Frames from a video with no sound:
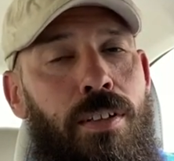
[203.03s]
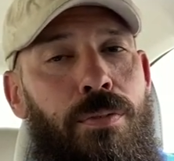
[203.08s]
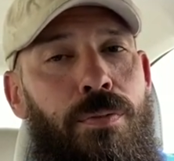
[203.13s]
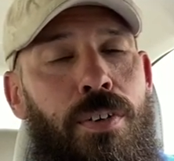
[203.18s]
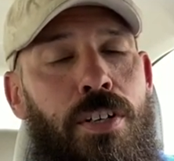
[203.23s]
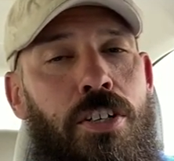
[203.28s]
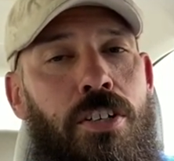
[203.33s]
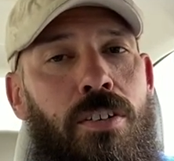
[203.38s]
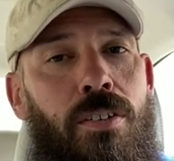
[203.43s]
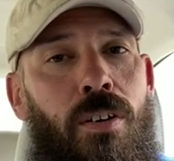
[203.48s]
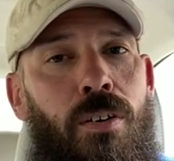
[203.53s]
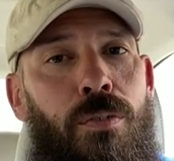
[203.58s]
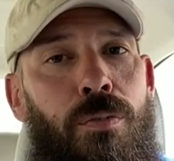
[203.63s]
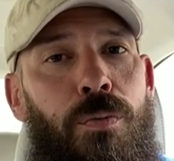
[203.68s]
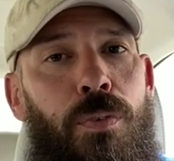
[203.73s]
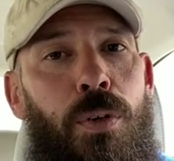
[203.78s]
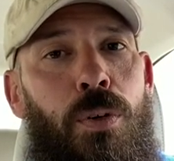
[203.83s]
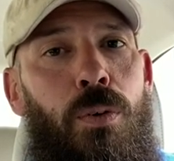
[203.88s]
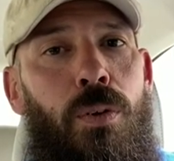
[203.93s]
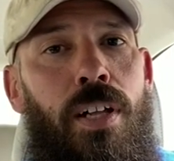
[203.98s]
efficient on
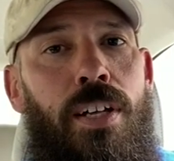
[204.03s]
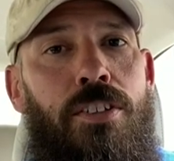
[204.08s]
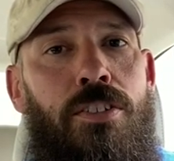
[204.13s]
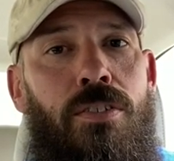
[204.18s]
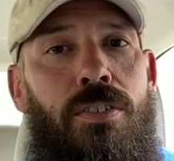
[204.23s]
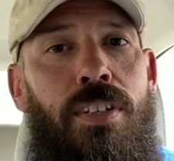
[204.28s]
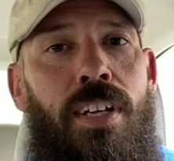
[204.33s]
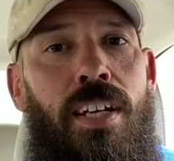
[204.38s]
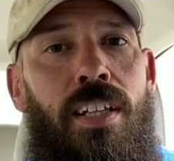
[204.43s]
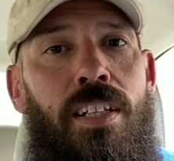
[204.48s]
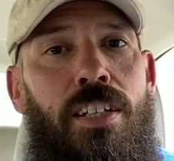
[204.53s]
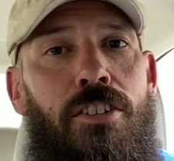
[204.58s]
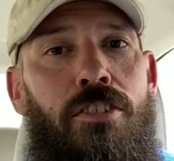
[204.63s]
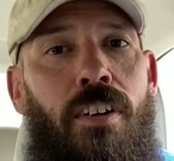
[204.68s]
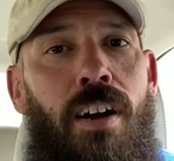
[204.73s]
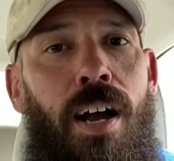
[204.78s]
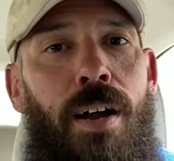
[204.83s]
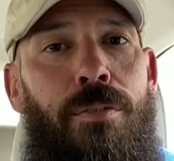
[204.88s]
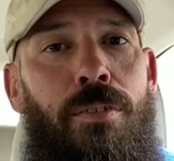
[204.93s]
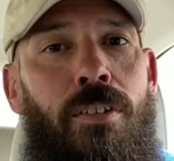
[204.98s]
fuel as your daily
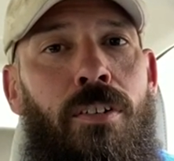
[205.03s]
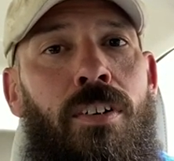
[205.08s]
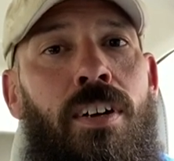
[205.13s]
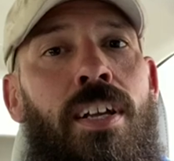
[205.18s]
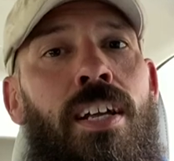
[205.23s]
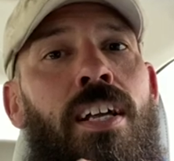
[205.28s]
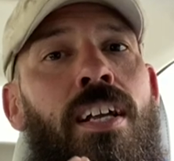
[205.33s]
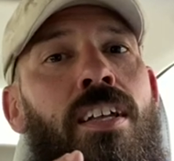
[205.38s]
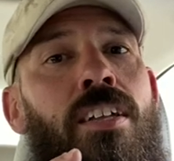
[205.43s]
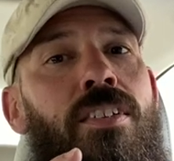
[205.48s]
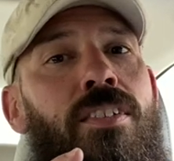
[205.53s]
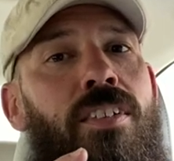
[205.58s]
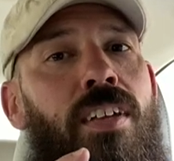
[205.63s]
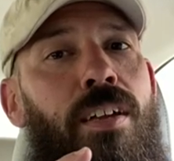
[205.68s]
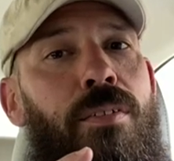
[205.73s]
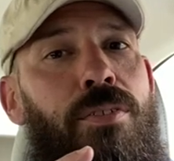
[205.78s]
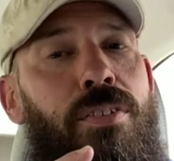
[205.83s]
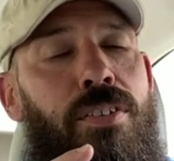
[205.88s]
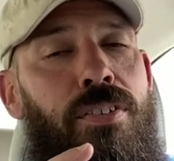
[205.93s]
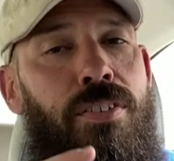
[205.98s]
driver
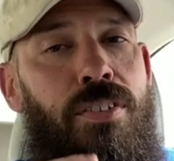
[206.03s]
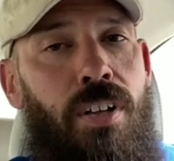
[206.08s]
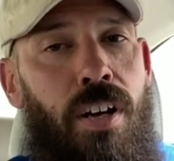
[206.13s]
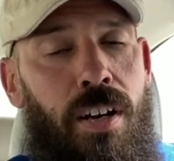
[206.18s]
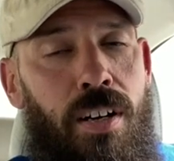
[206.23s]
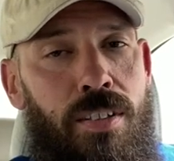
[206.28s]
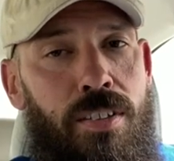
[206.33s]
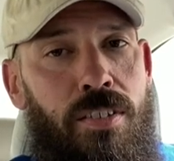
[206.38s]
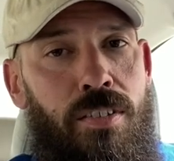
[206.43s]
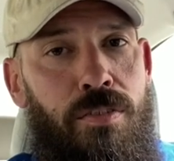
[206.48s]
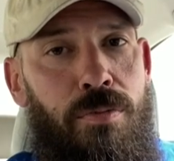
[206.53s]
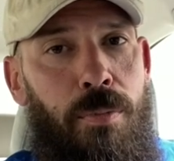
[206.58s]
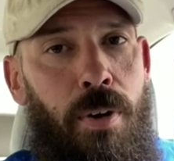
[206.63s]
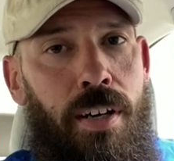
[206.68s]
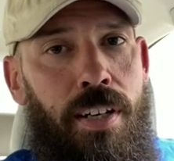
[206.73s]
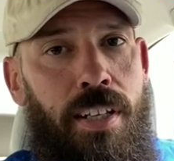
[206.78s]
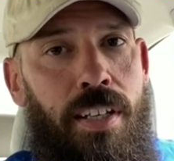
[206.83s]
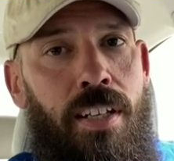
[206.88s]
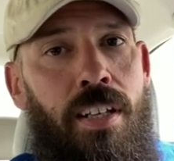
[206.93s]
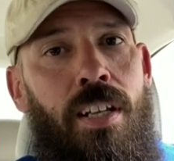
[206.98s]
saves us tons of
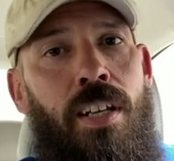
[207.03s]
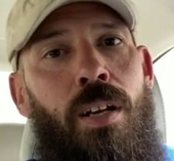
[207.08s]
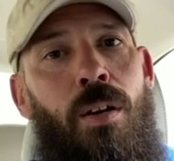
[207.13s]
money.